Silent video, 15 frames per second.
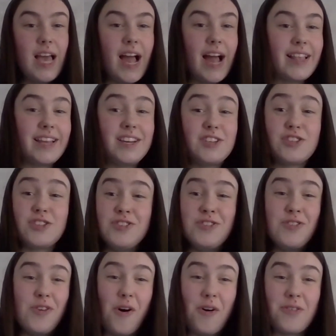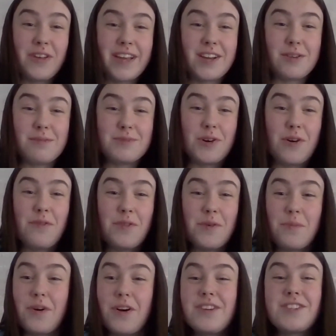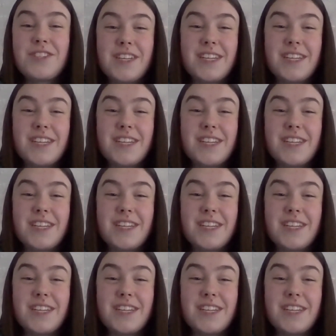and then just nothing comes off the brush